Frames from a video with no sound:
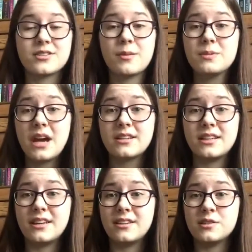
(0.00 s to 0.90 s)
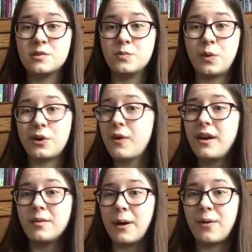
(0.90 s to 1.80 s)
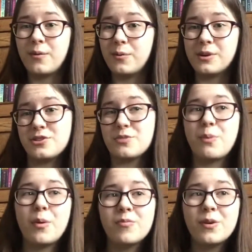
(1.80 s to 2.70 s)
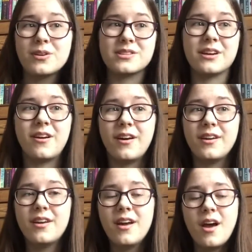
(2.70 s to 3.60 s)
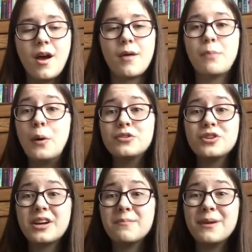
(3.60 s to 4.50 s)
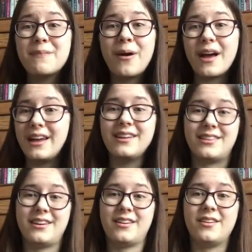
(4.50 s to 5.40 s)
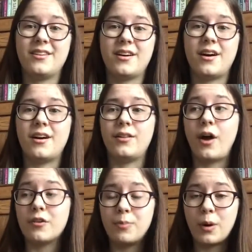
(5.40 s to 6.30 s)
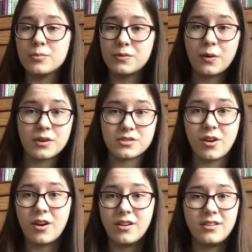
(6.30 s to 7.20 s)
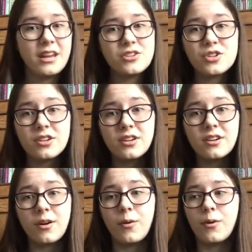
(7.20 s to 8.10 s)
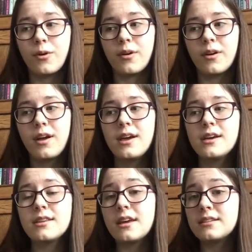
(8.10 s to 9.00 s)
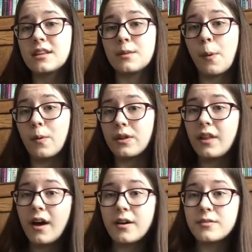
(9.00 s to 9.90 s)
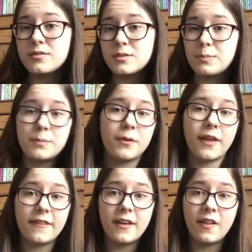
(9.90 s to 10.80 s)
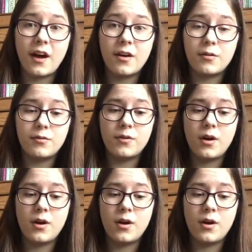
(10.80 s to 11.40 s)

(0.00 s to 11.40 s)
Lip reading: subject is what you're writing about. What is your poem focusing on? Poetry can be about anything. A lot of poems focus on nature, or things that the poet loves, people that they love,